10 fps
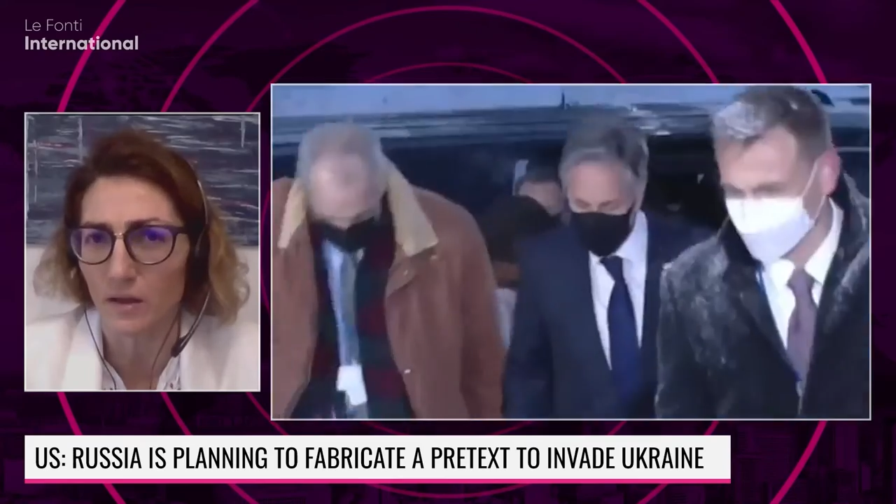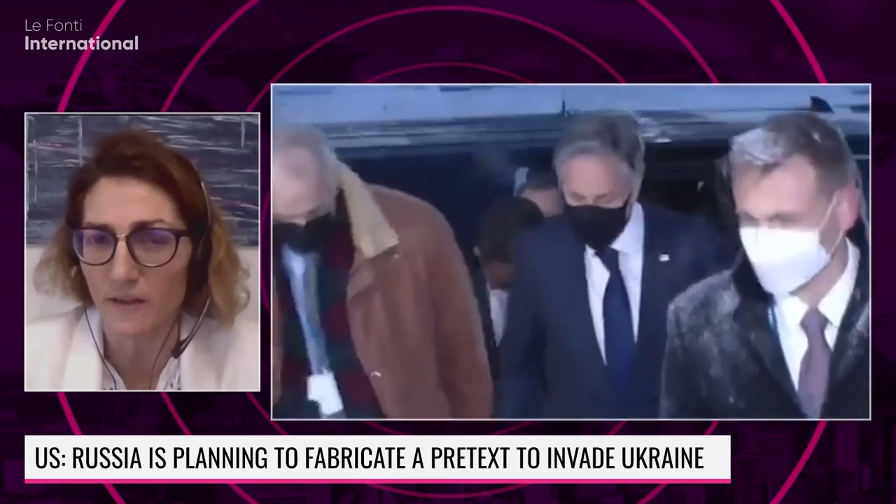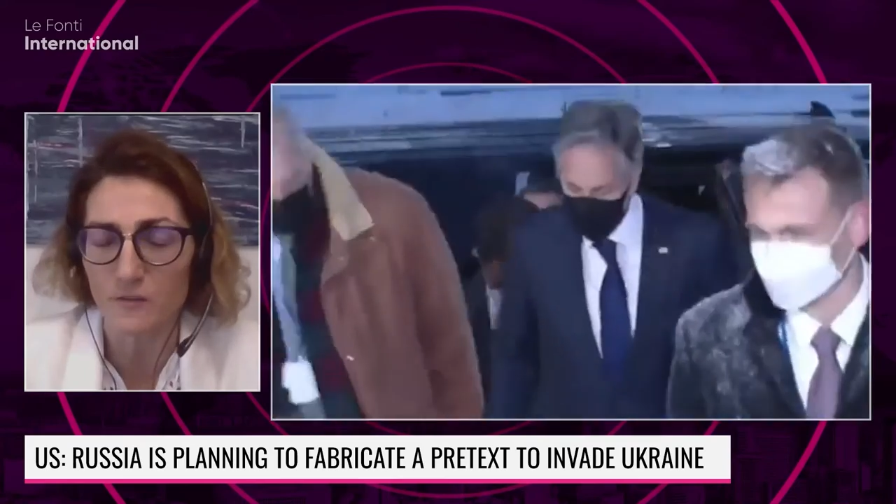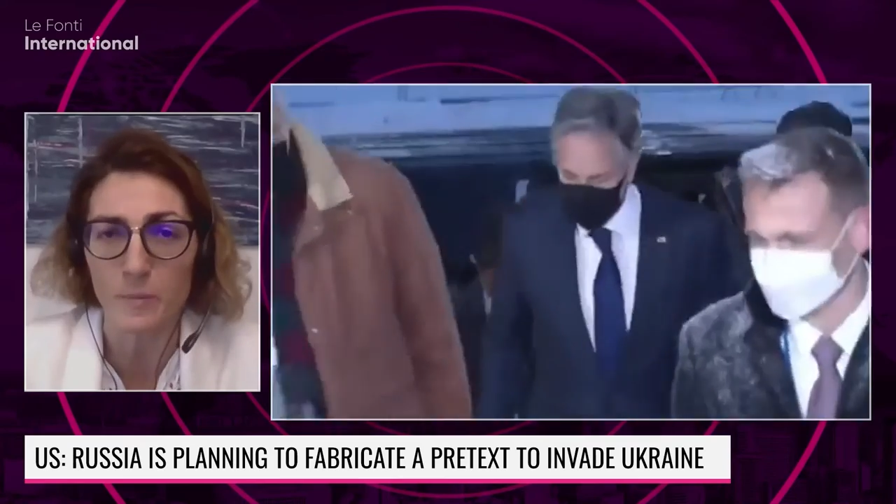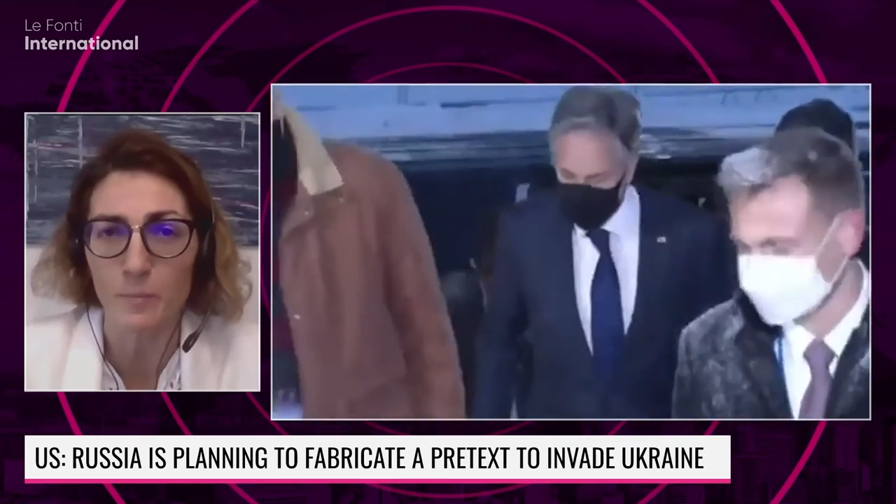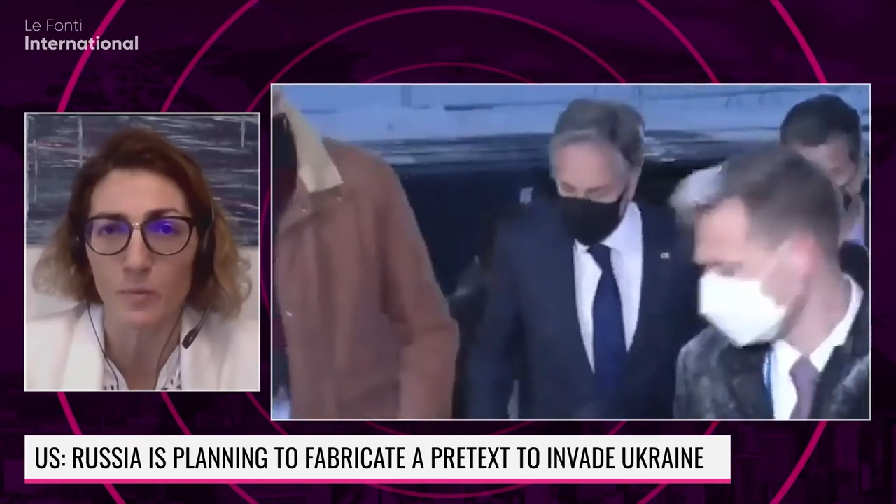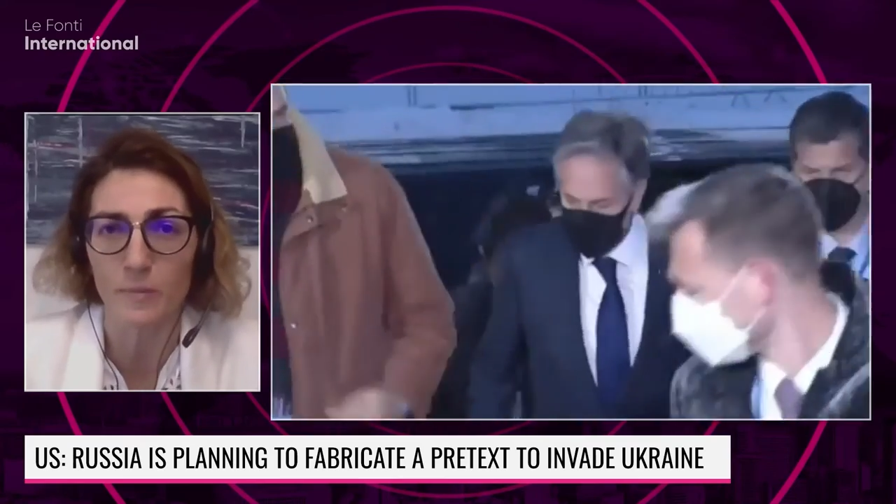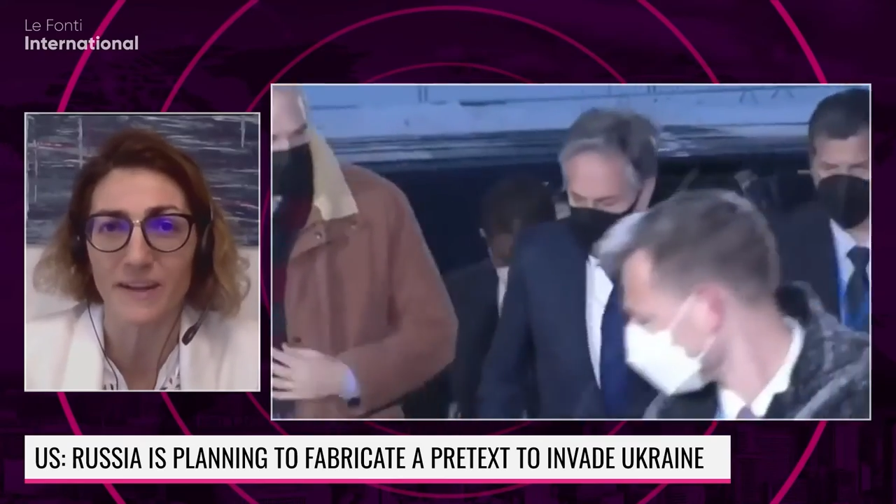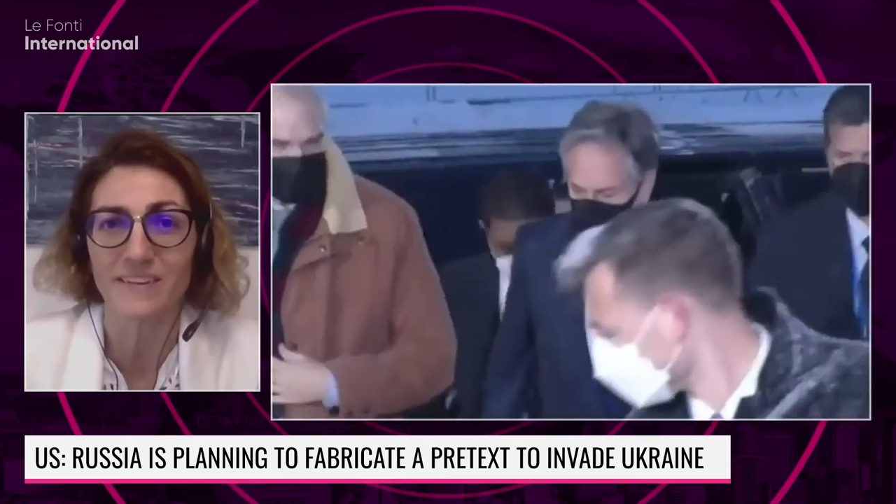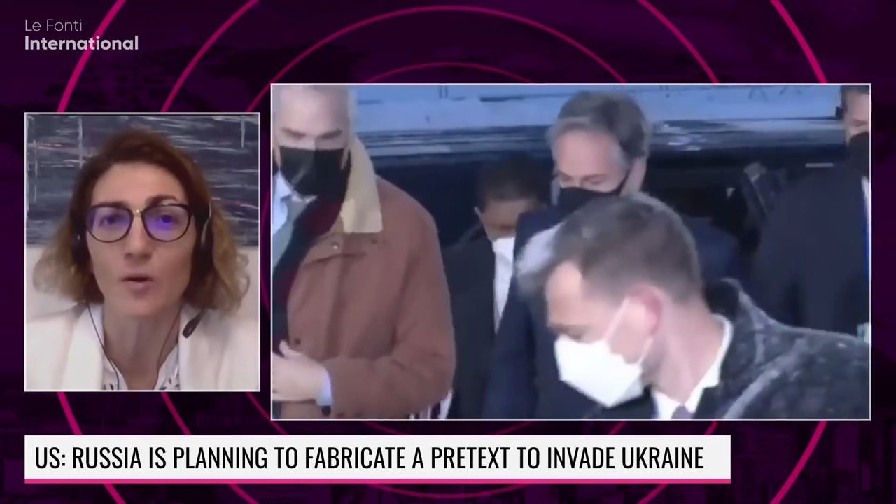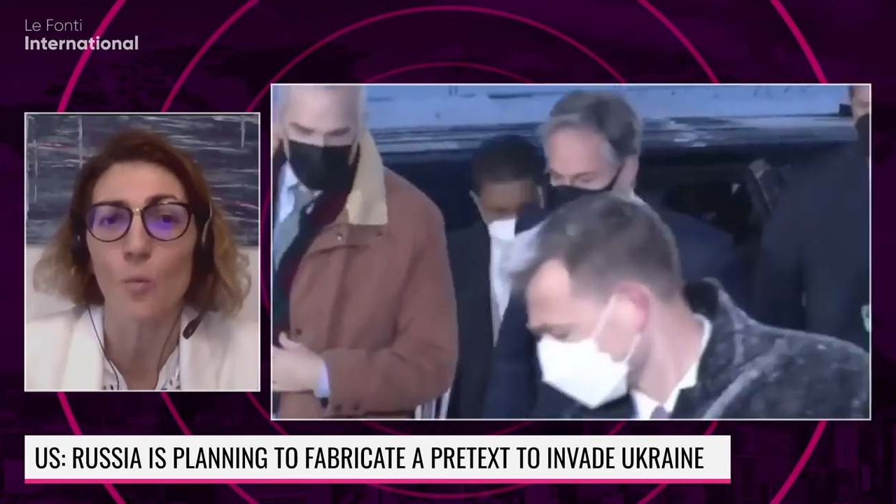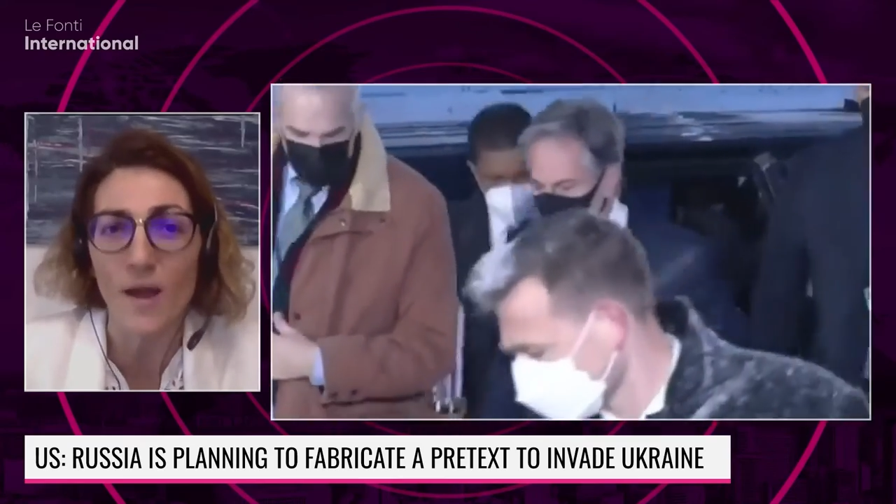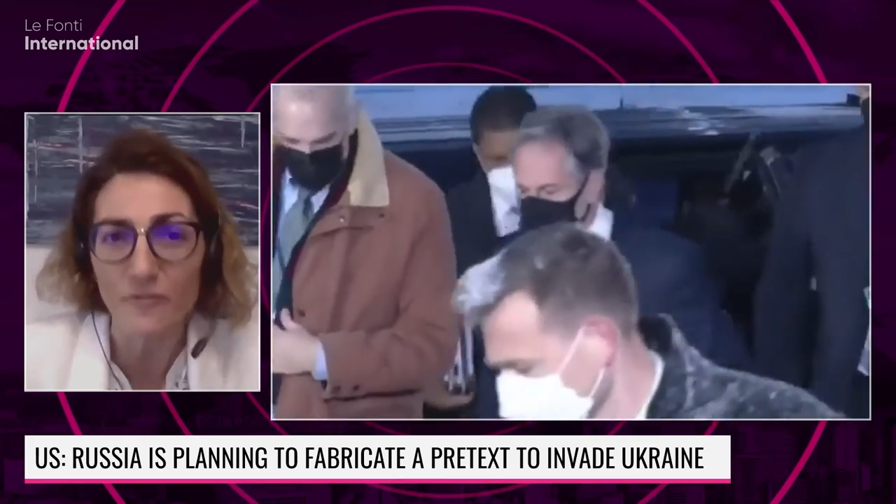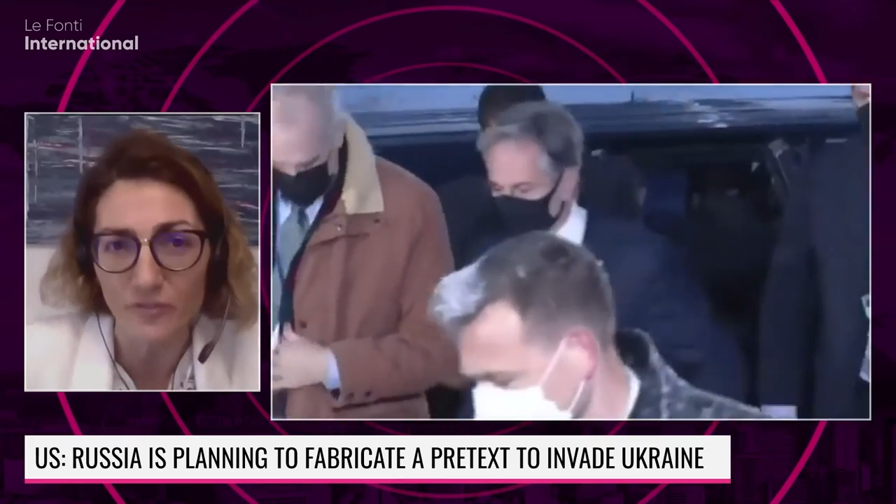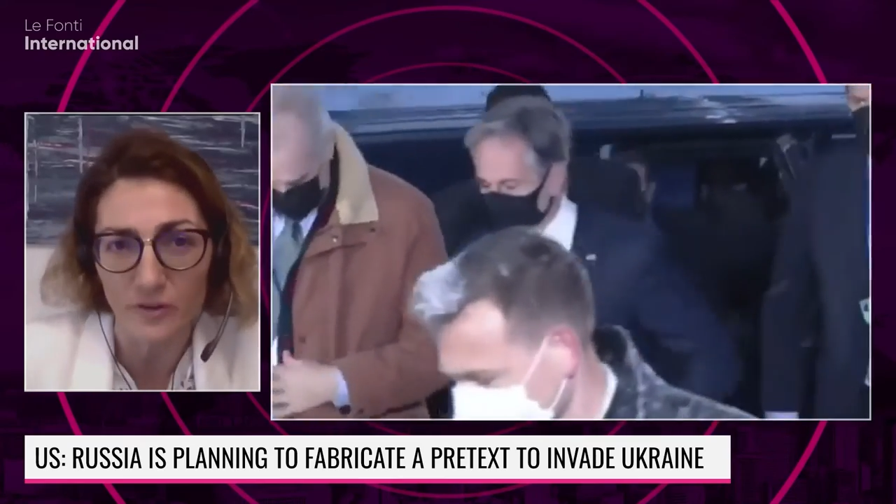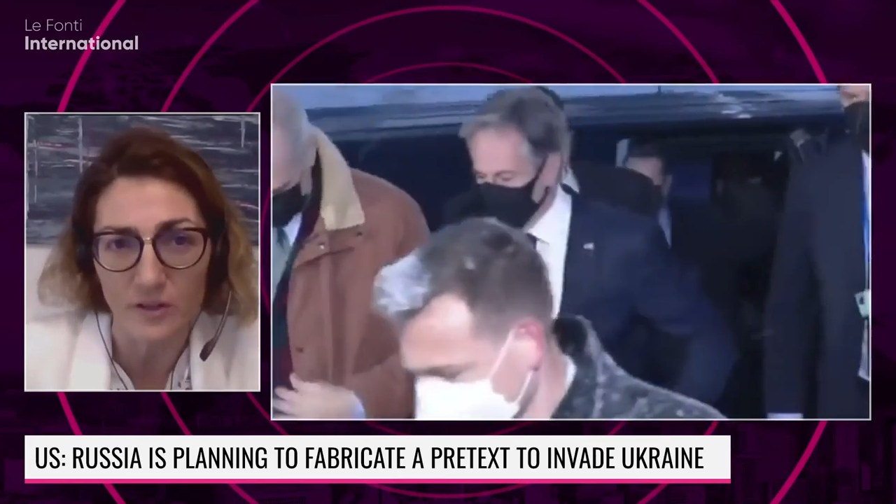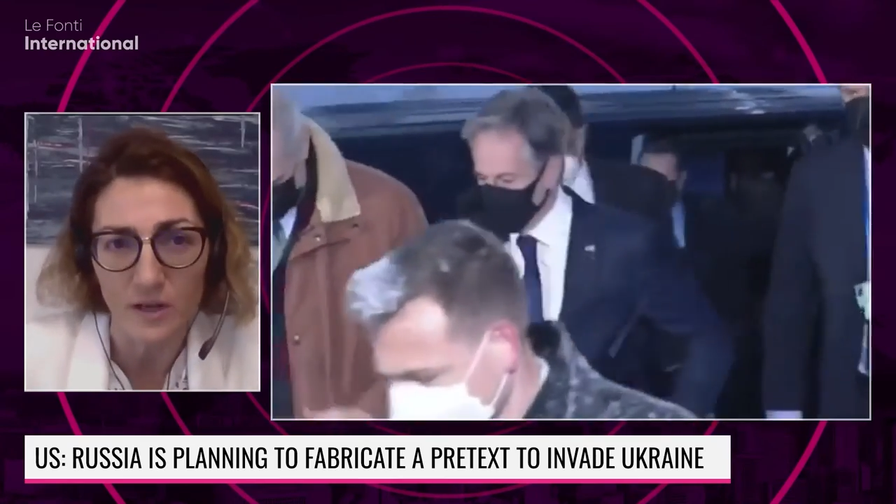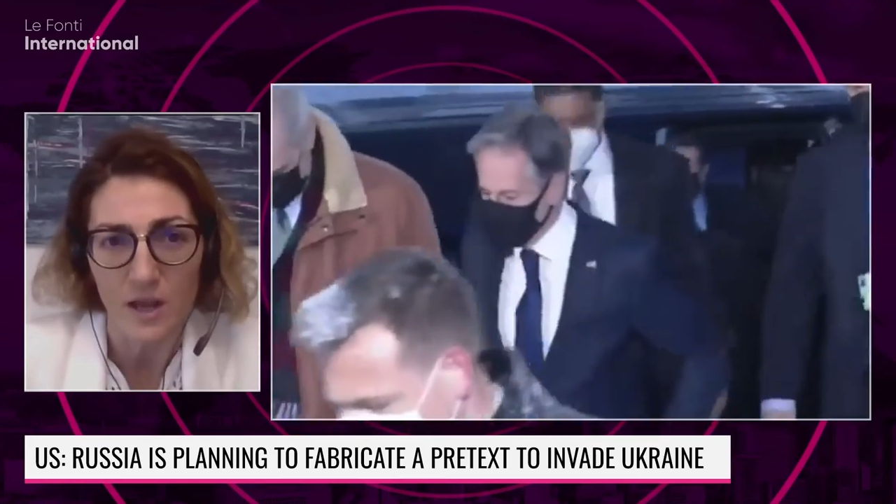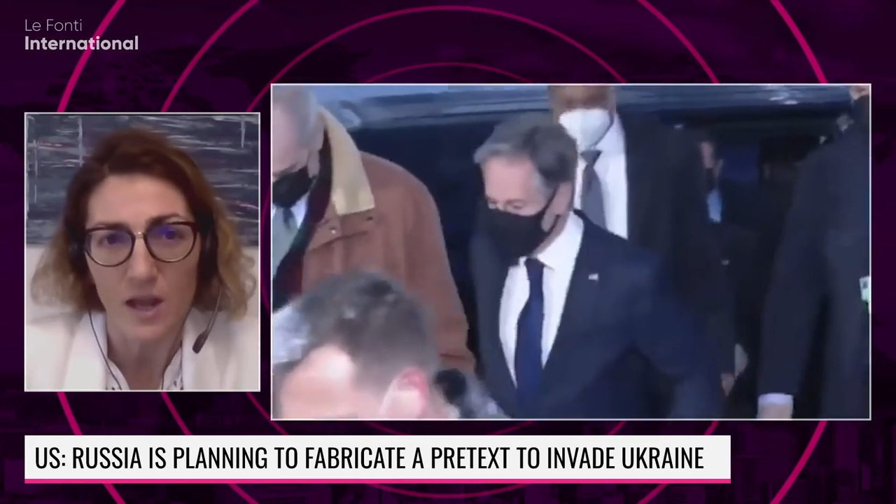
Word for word: has been permanent. However,